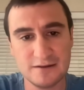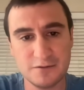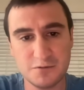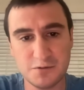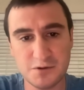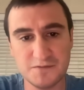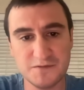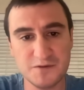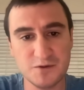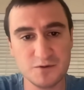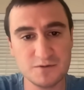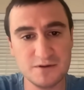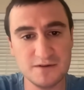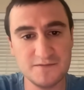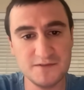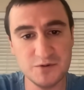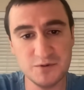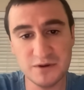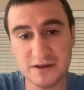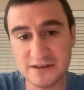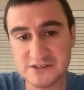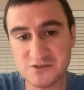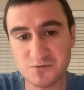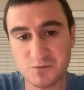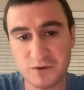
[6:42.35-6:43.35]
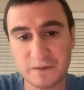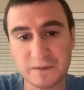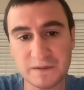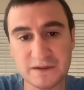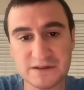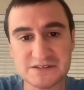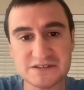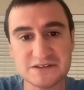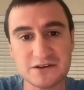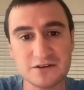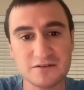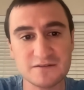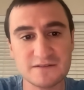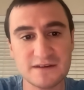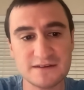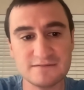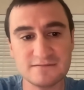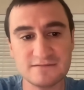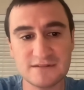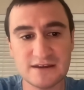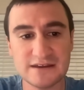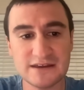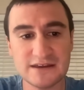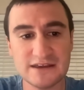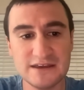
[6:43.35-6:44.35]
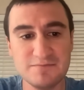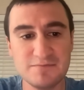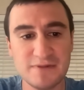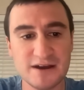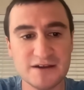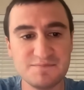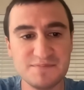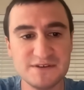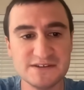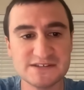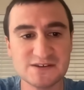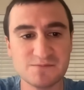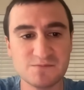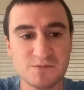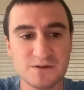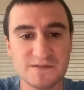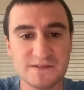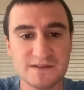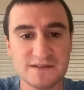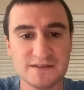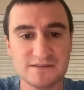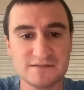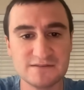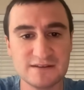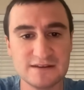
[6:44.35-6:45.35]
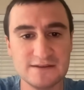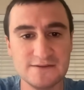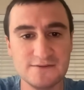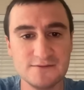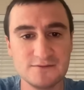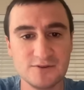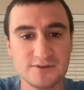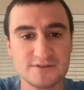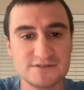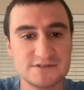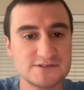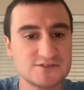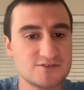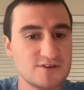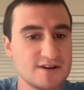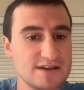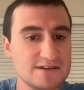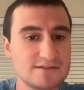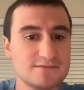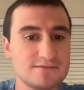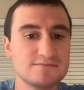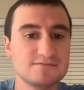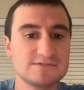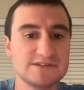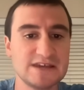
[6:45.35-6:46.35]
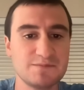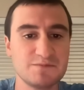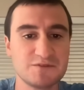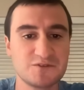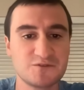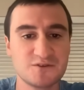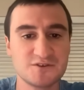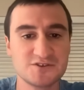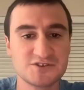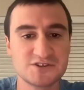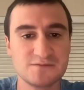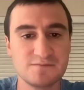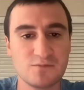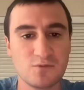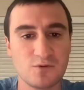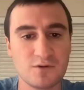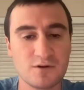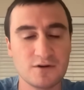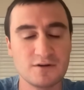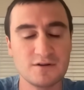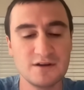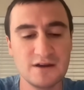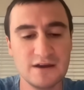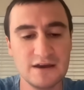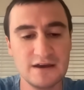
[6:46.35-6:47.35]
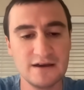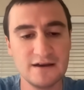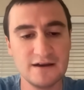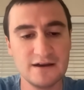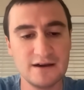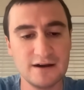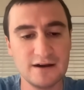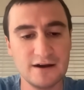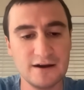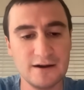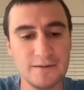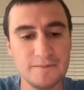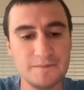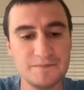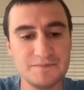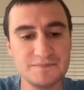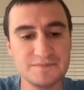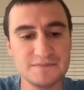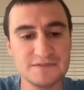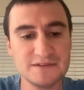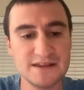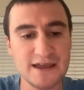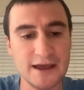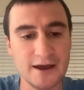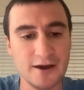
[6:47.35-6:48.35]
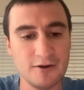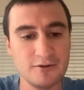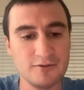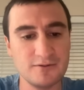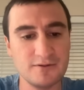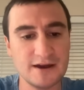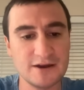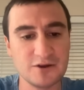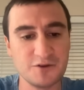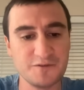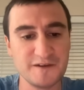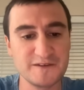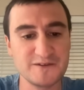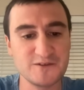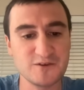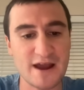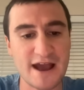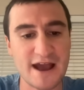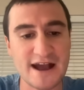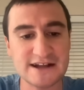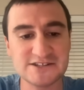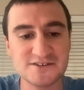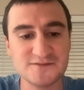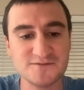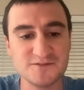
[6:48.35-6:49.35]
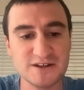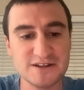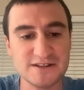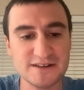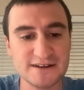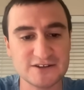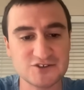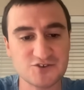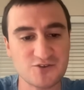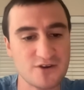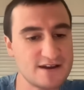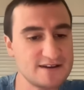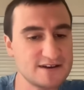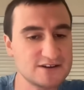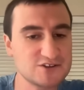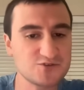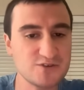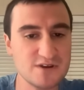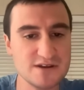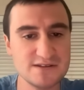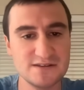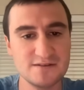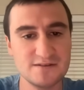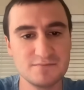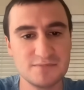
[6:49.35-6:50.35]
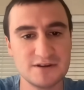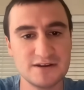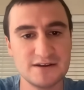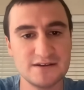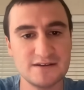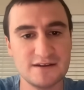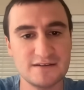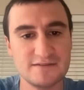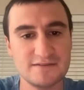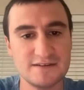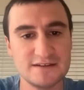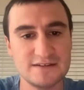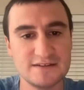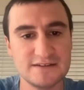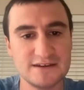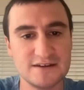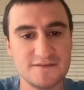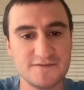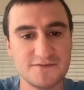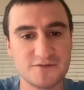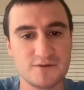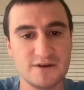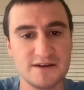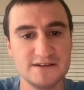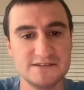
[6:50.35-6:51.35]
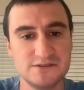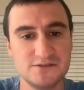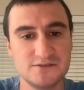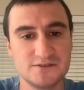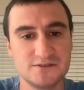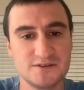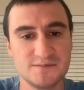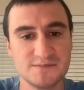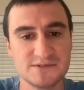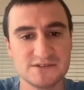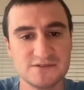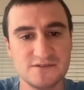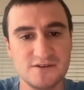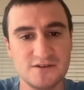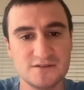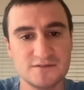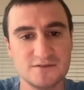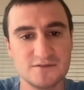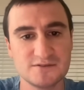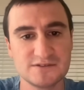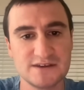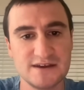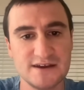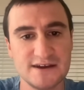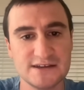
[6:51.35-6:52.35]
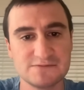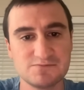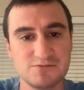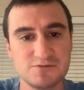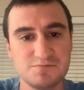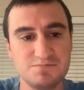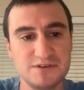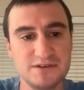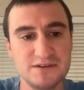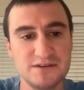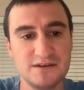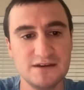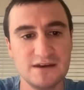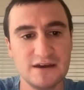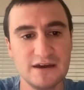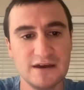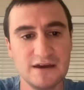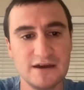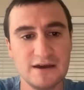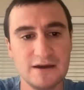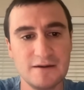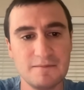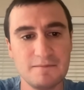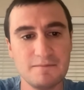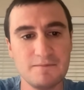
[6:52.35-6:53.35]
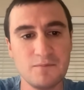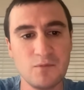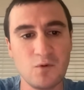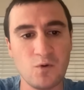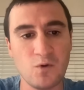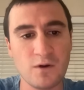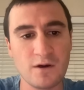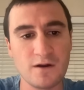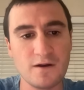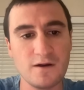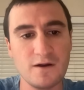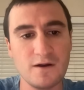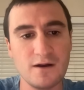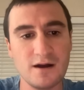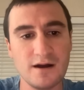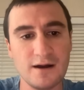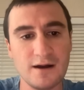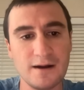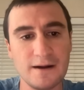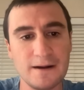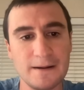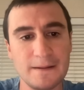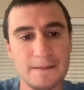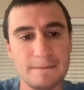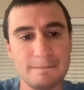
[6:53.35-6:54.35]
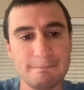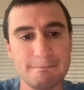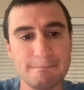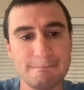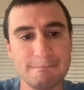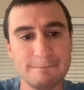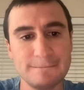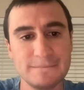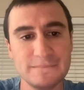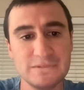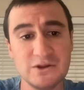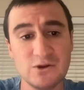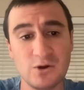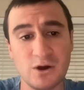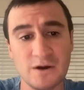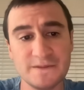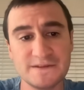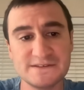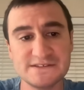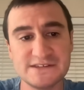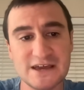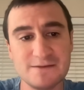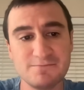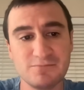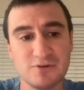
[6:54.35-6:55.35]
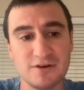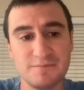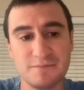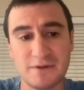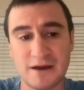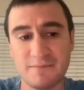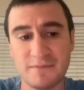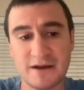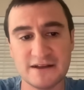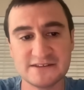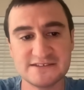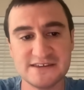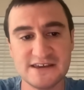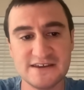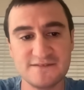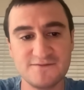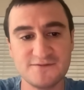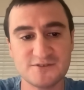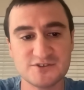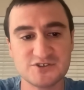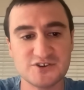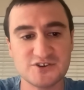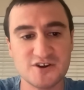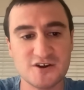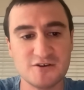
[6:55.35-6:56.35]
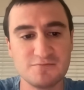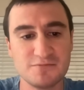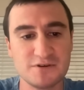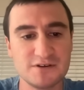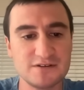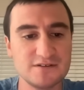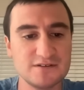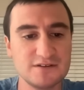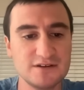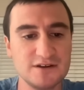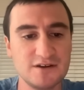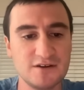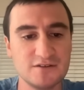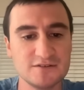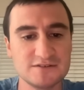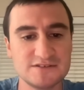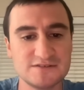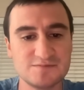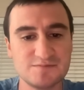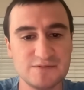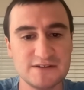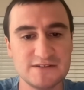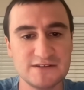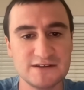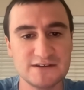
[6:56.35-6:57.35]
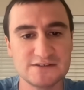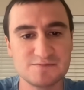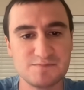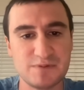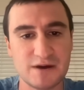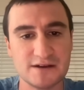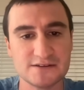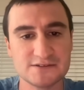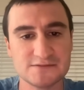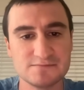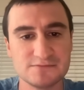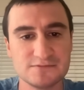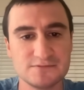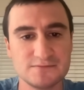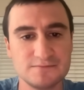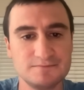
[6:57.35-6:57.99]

If you if you need to win this year, that, that he might be someone that, that you look to trade. Same with Christian Moore. Um, now, I don't think they're actively like trying to trade them, but I, I, think that if the right deal comes along, those guys would be more, um, you know, on the table. I'm, I'm, not saying for sure, but you know, it's I think it's possible.